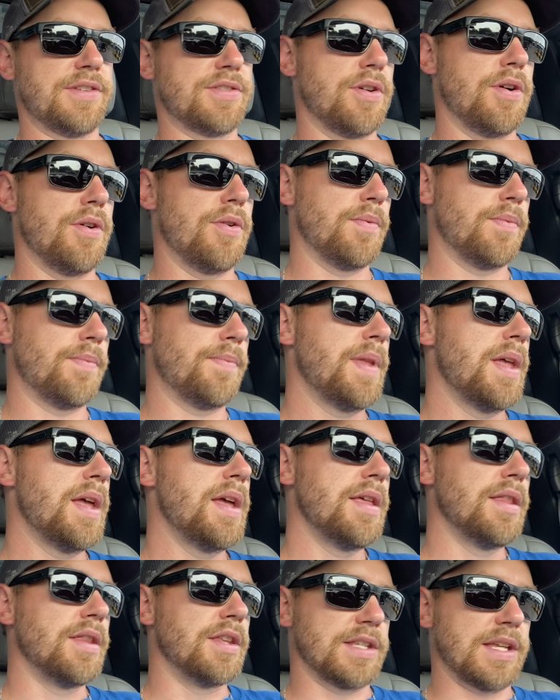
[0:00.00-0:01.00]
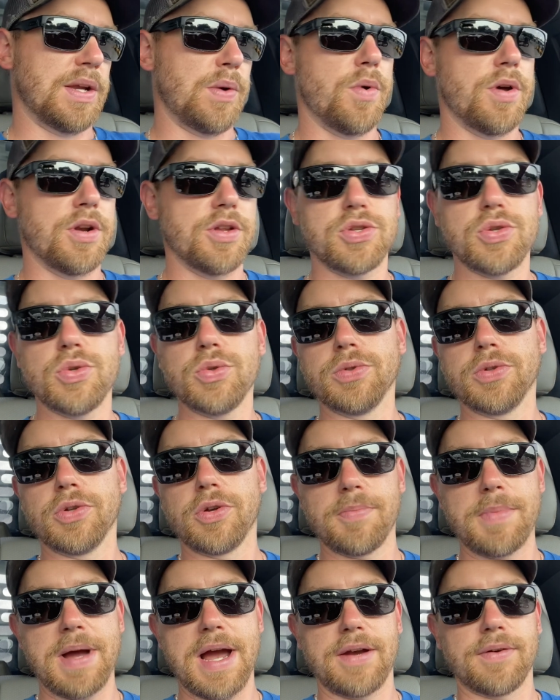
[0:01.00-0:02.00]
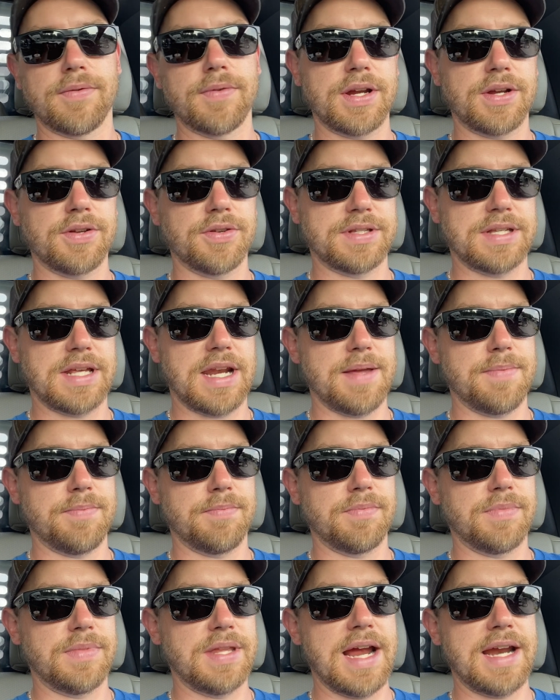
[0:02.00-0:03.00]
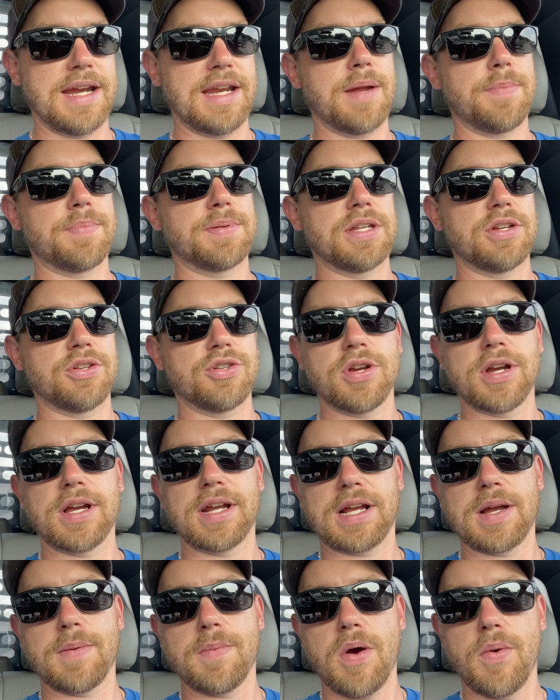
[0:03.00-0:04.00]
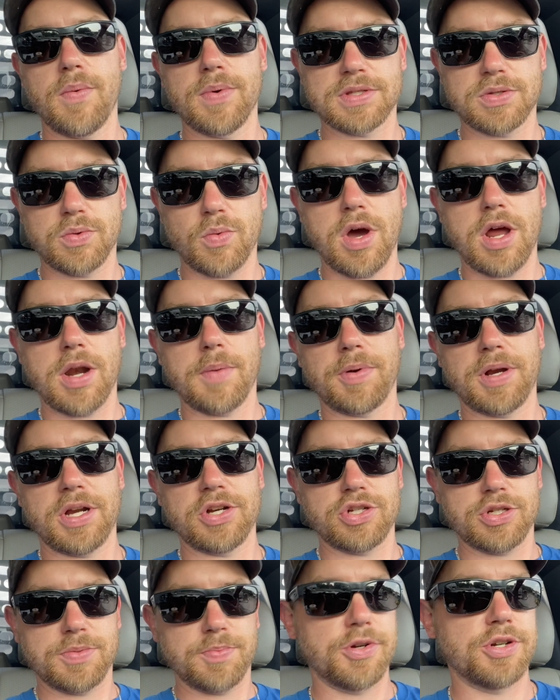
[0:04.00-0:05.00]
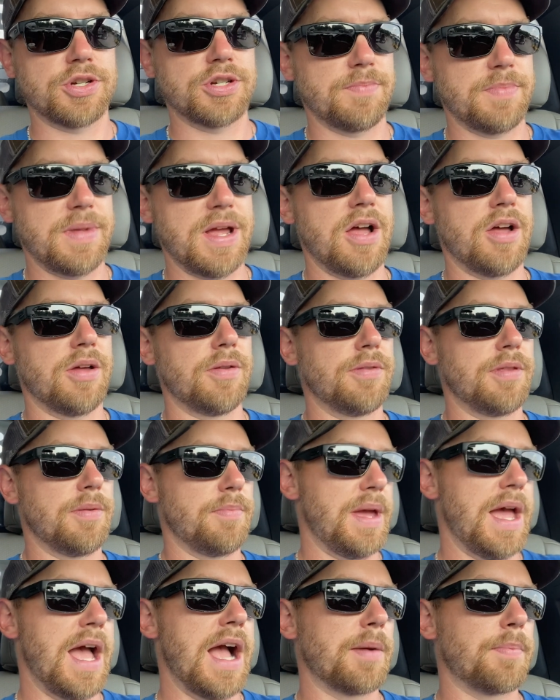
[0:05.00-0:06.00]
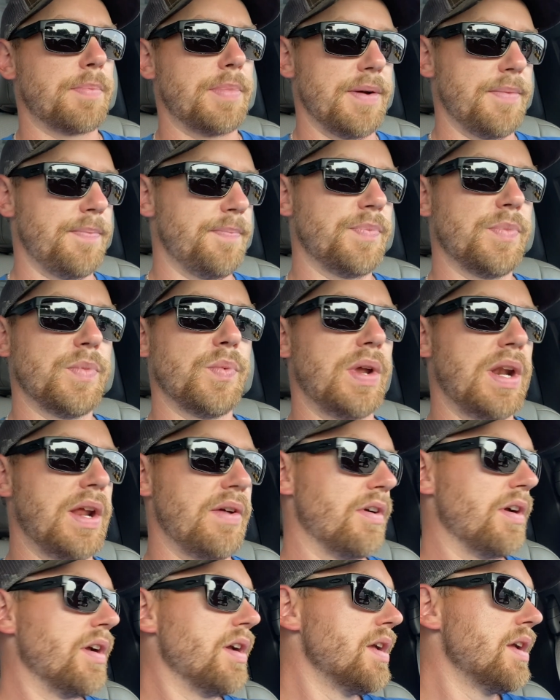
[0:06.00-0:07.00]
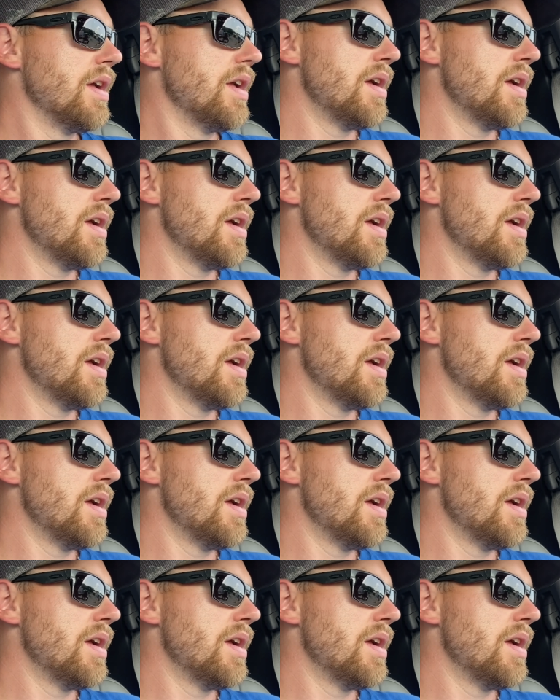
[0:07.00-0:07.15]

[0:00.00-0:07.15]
So there's like one or two little minor wrinkles that I'm 99% sure are going to come out once the water pressure is pushing uh, them back, but whatever